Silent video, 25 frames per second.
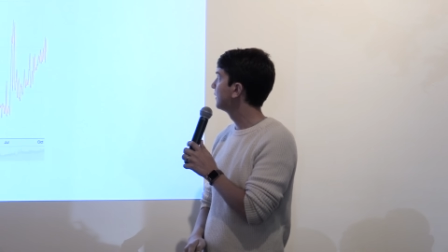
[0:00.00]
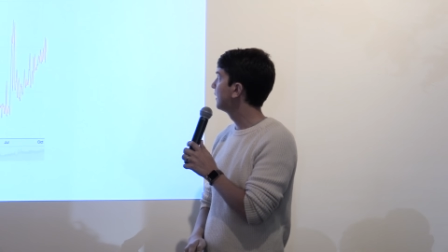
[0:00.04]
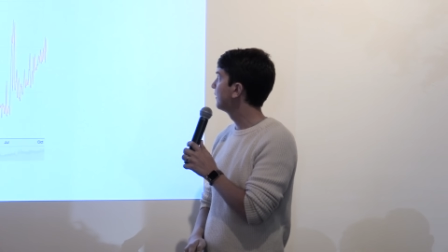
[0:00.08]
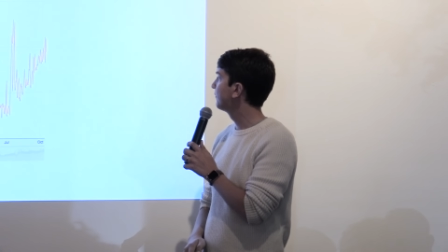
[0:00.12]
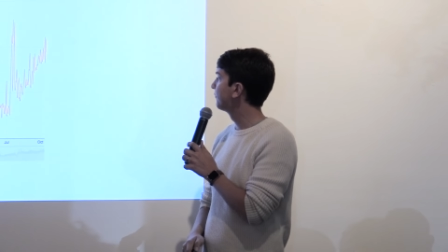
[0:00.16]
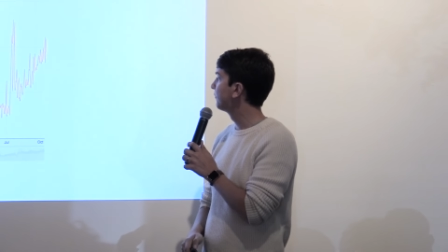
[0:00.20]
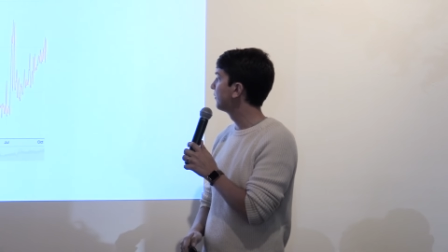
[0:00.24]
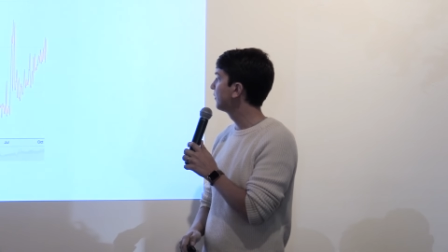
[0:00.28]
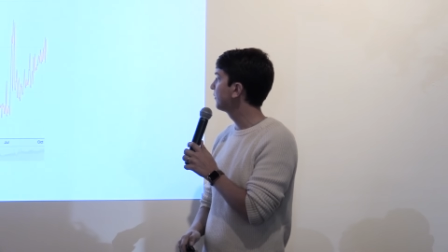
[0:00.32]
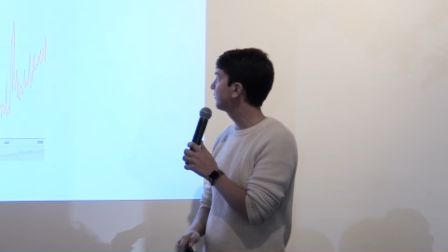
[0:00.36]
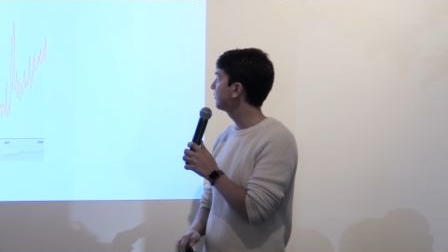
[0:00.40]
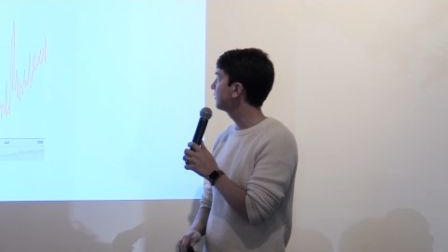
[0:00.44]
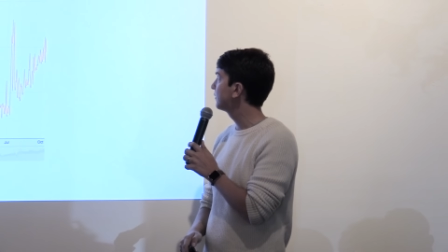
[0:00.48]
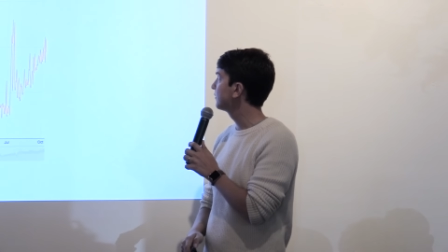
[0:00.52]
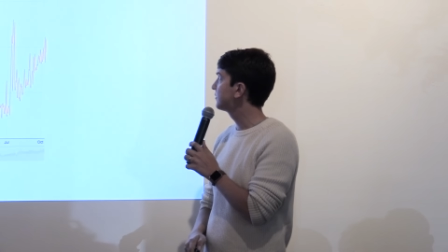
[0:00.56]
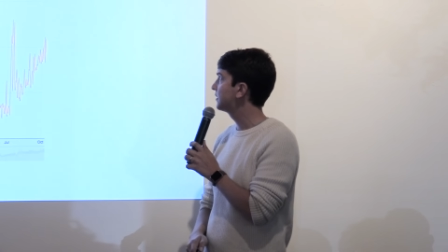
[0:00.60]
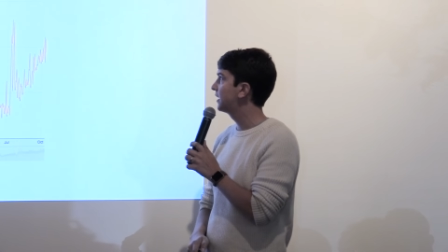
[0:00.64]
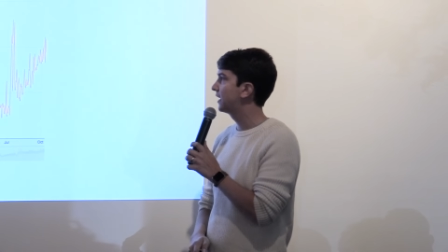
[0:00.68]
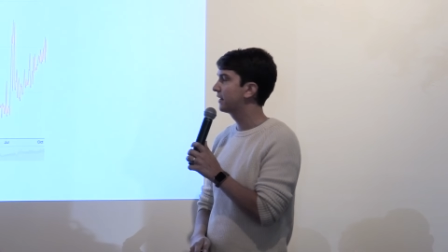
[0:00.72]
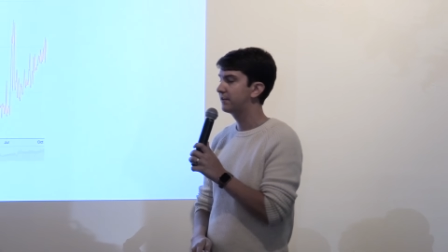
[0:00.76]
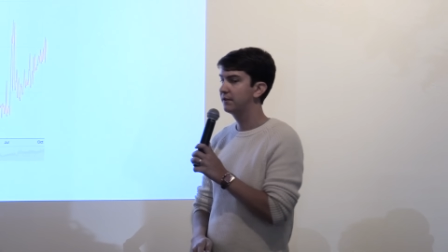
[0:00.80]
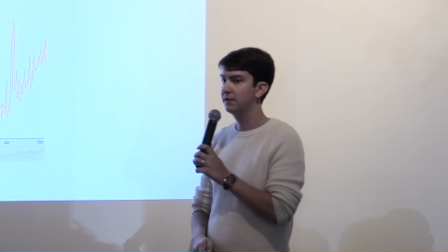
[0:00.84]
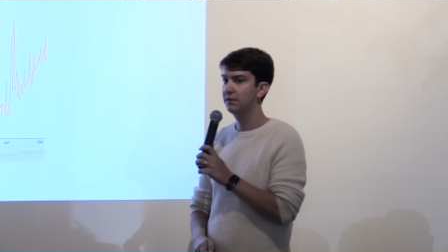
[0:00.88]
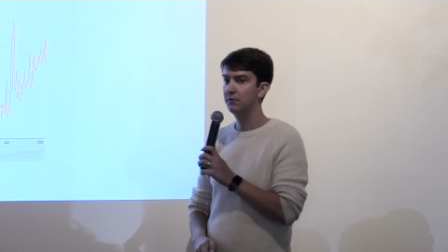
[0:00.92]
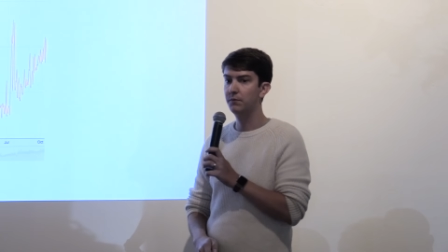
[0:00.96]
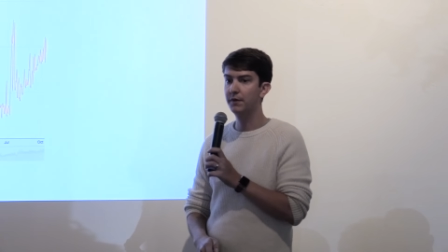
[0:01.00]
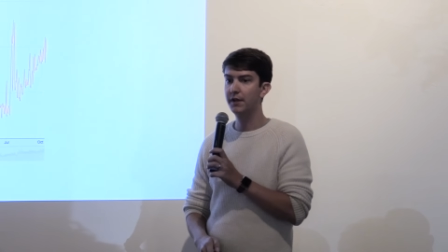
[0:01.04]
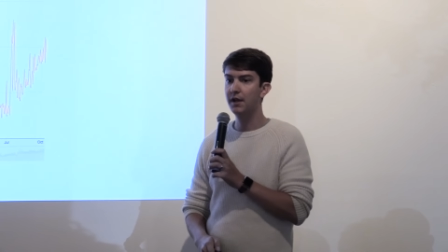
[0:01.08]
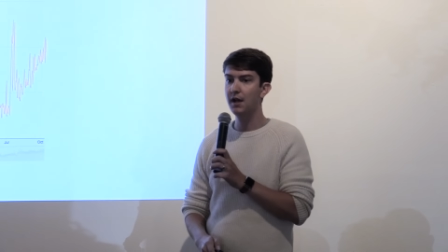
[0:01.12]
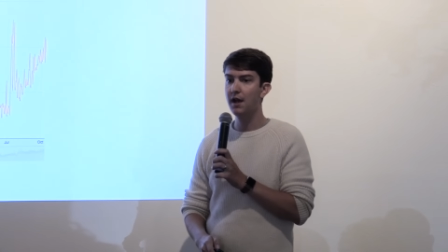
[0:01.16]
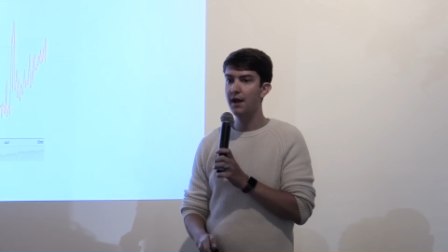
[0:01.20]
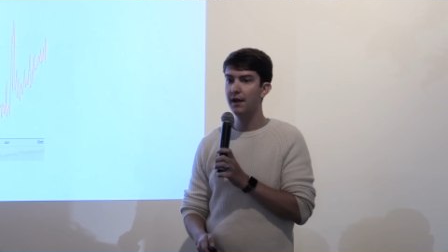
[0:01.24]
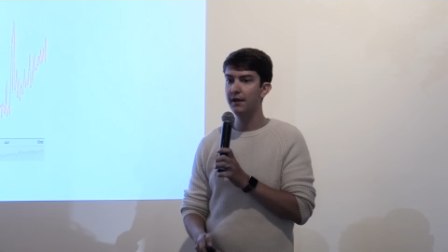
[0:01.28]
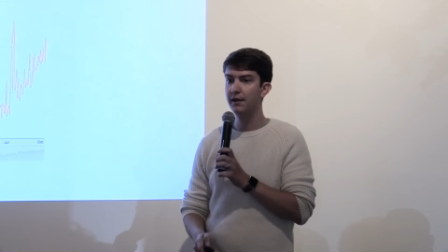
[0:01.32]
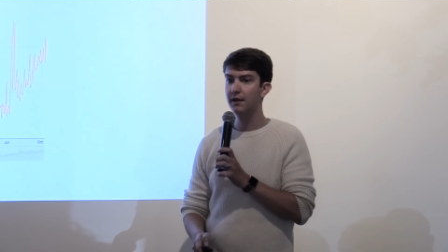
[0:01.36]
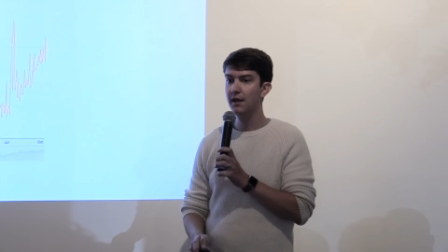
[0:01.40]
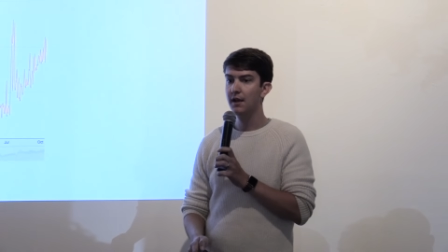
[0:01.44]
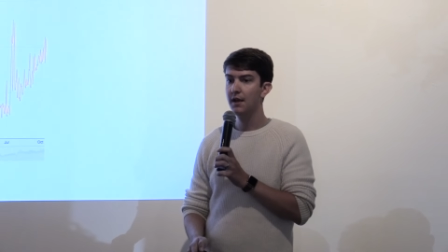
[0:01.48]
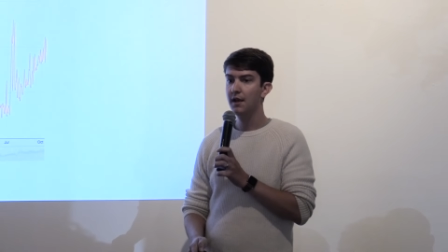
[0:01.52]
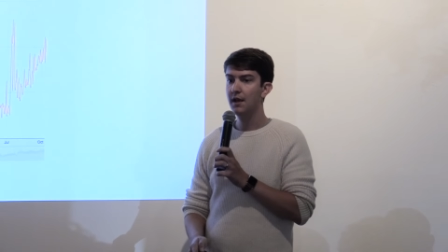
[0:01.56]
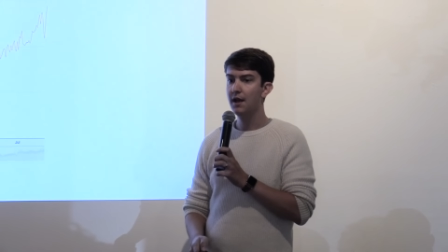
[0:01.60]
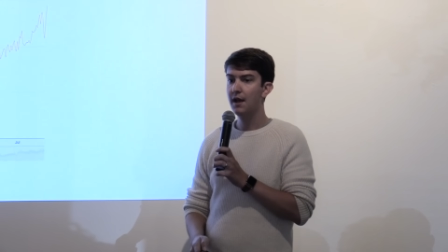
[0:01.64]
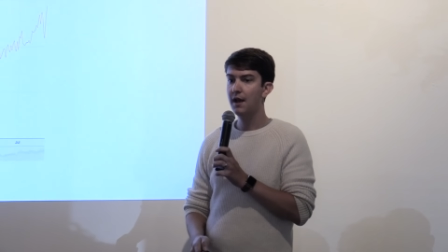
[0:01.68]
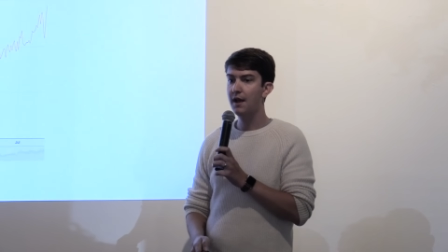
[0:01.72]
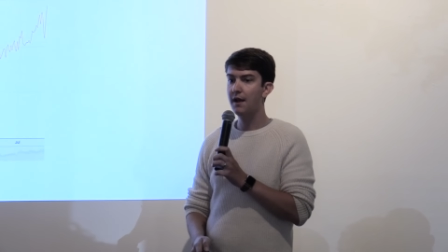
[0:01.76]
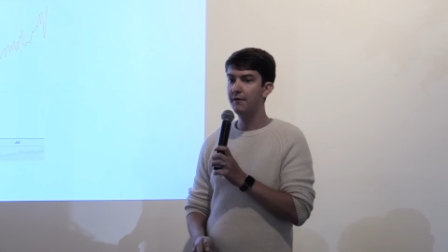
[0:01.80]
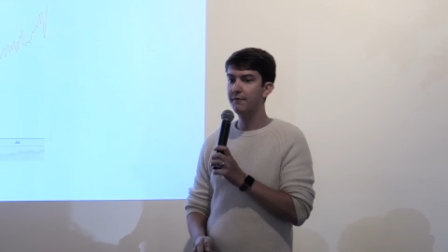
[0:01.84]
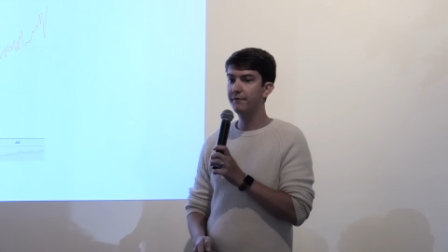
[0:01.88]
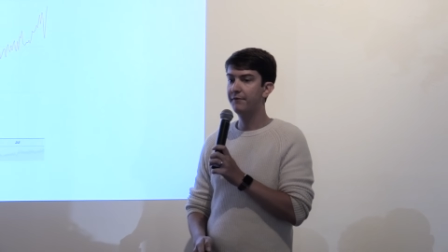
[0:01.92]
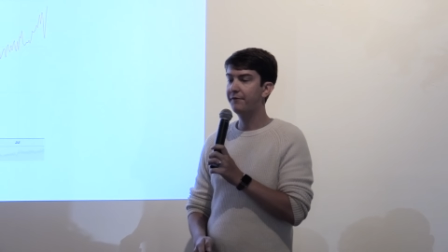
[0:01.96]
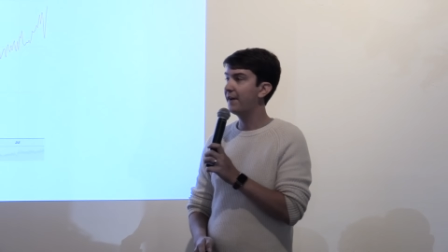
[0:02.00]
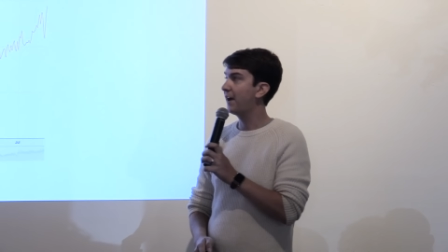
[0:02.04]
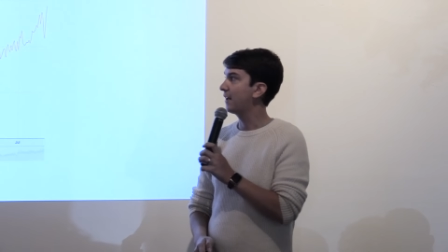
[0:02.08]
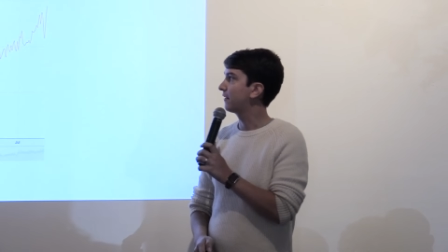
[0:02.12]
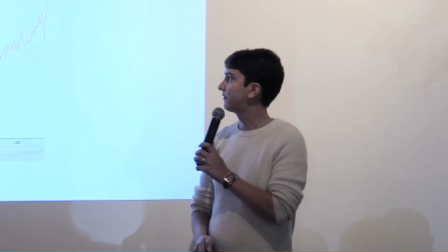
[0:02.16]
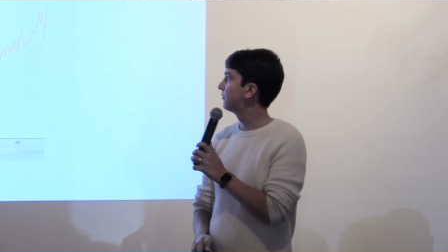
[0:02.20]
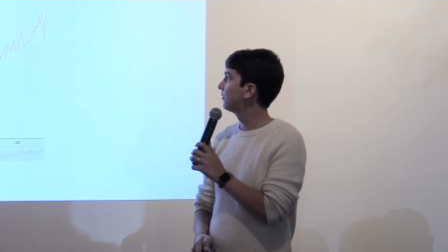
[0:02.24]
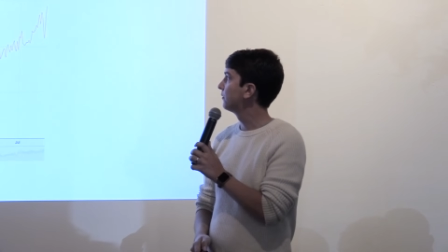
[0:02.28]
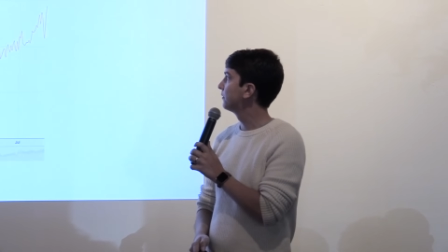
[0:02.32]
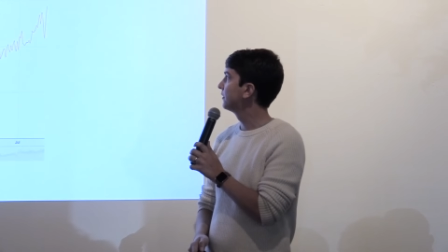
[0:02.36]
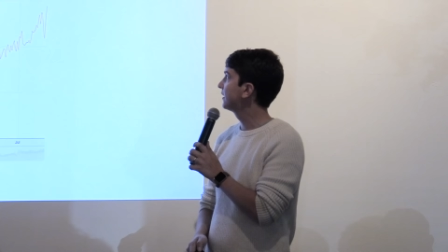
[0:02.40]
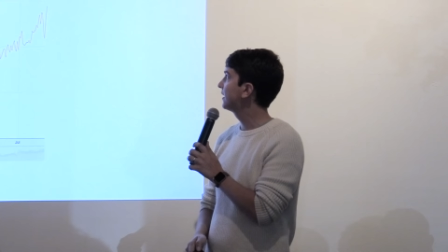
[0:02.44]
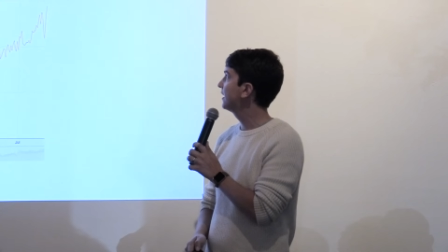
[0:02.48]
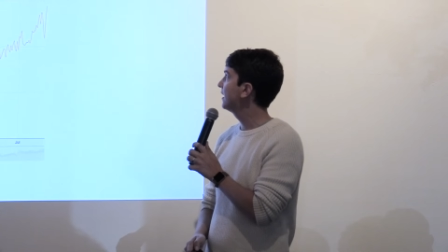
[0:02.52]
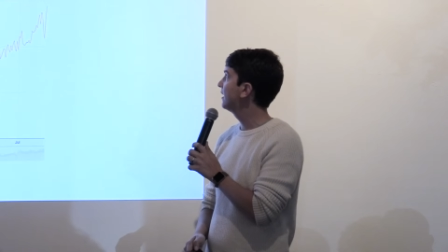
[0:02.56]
First real traction that we got. Fast forward